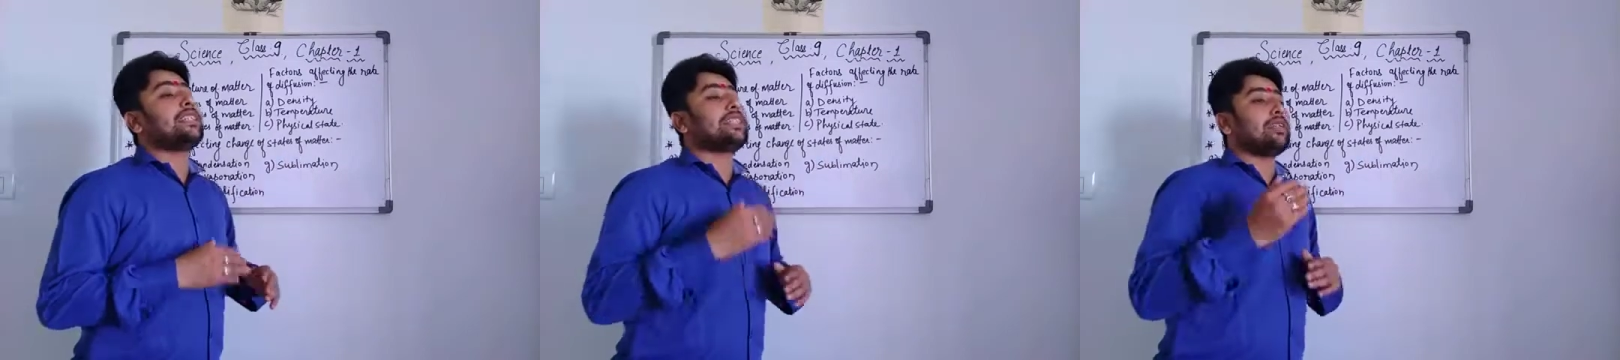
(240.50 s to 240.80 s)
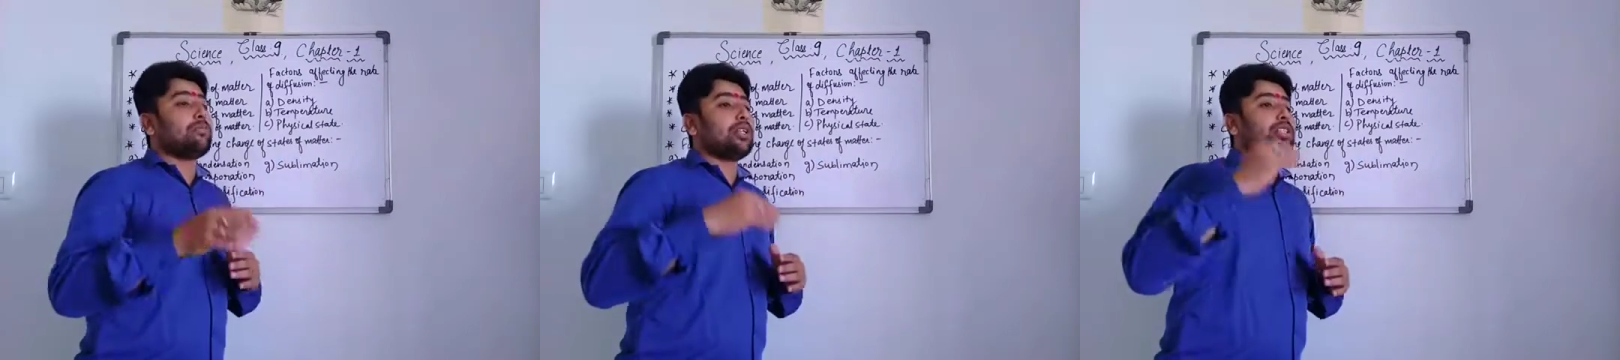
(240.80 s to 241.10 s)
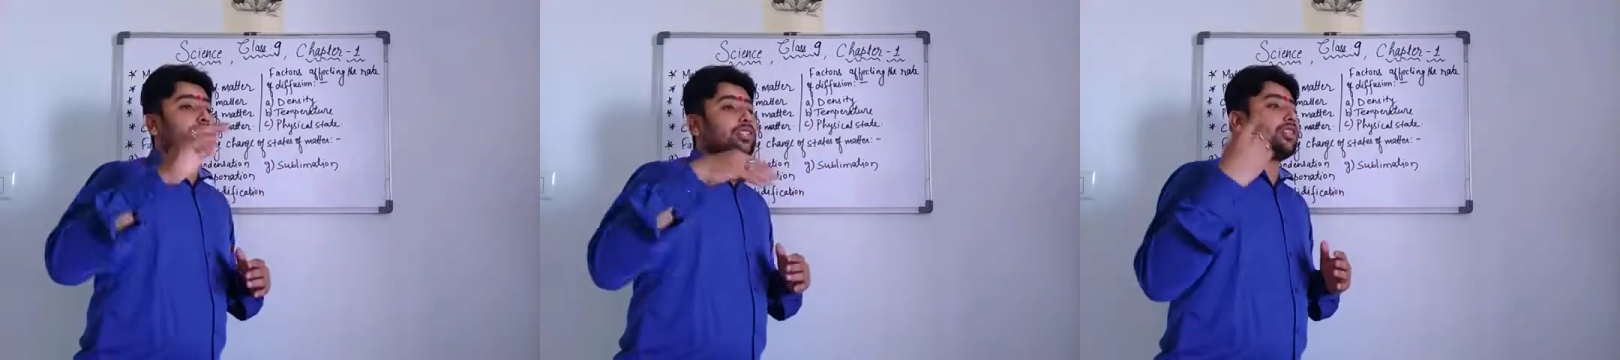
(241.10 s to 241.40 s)
the temperature
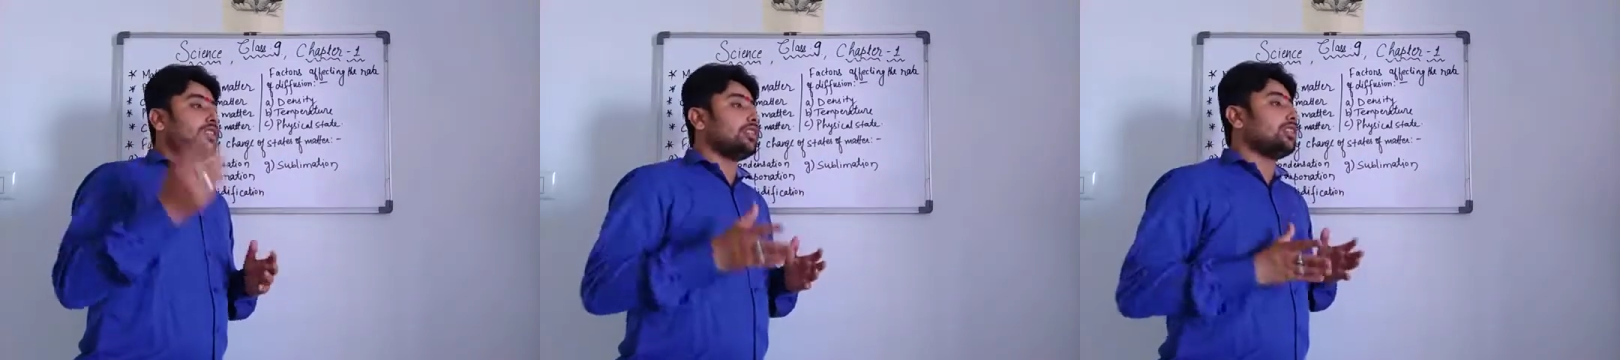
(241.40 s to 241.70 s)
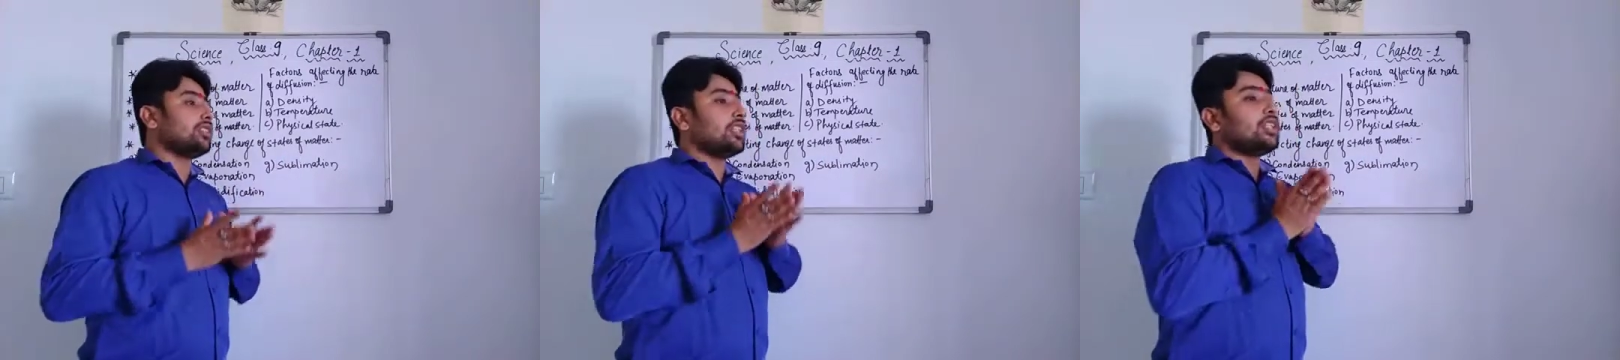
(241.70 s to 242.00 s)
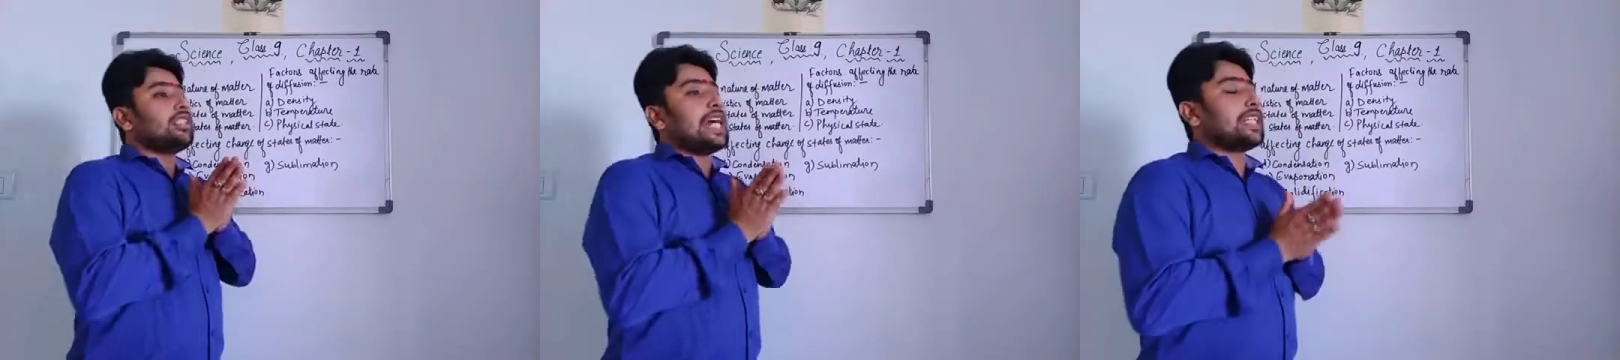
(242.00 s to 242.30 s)
increases,
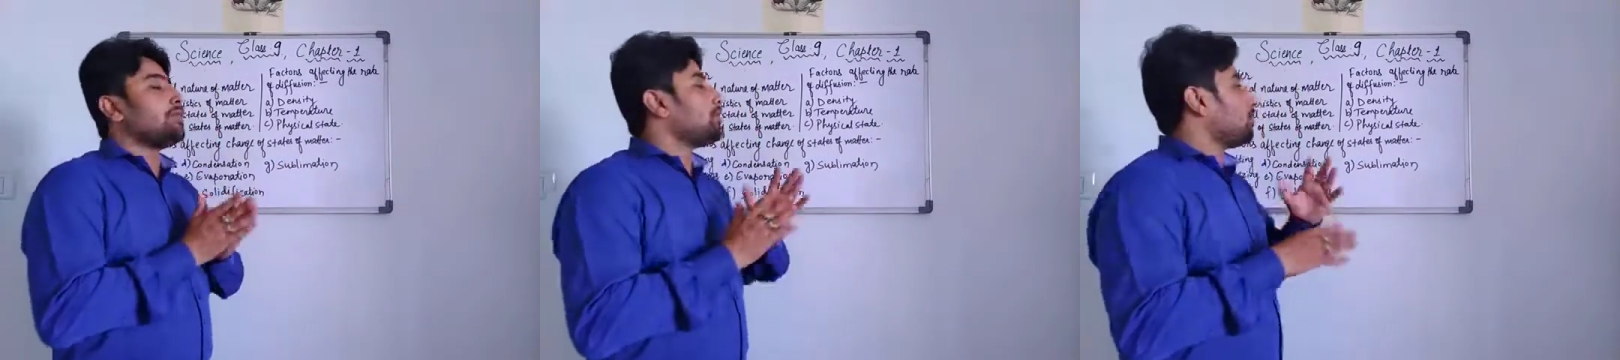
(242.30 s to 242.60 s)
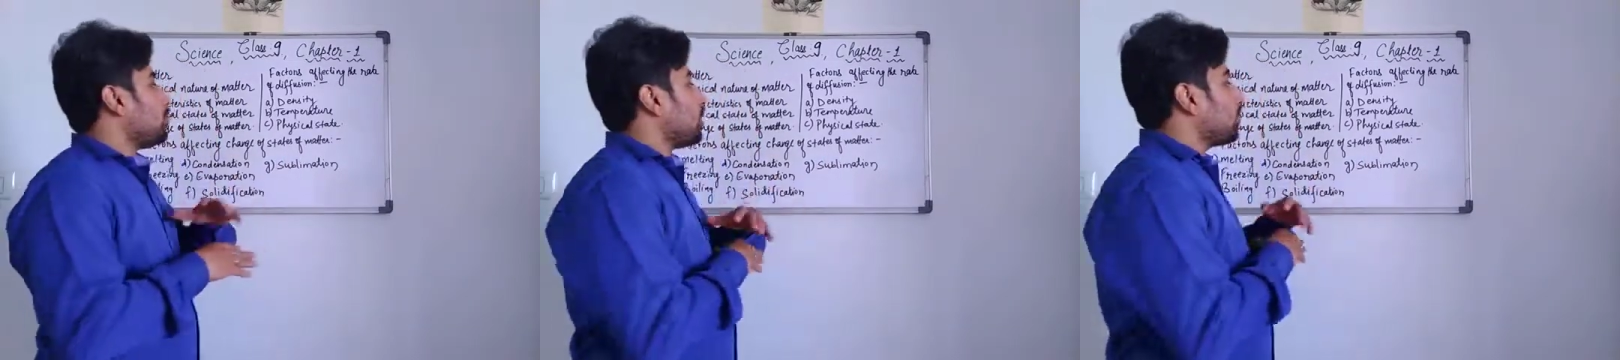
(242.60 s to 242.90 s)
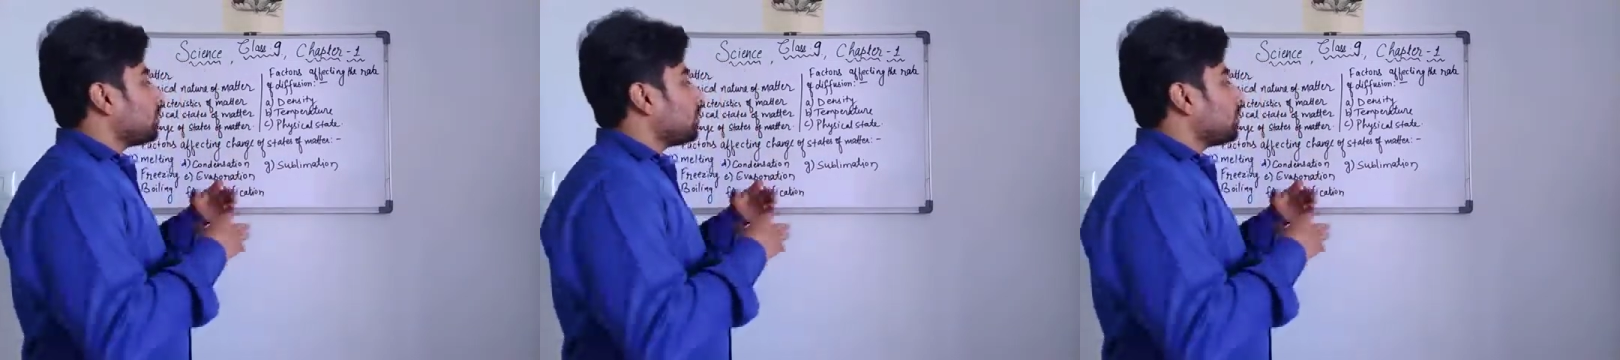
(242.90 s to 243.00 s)
the atoms and molecules,